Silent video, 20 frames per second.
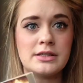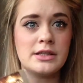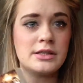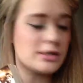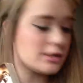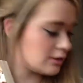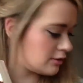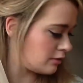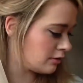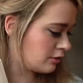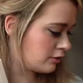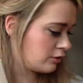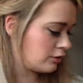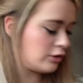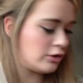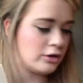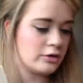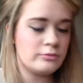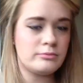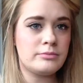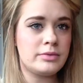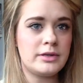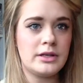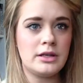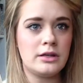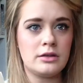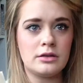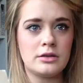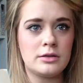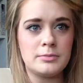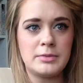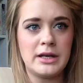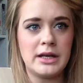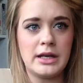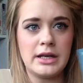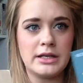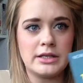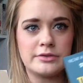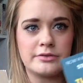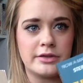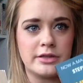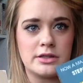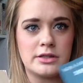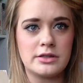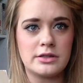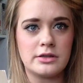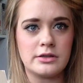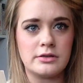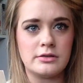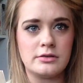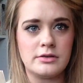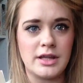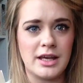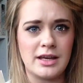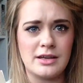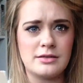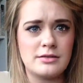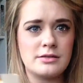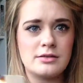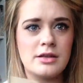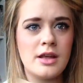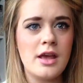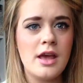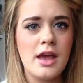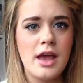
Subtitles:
It's completely different to this.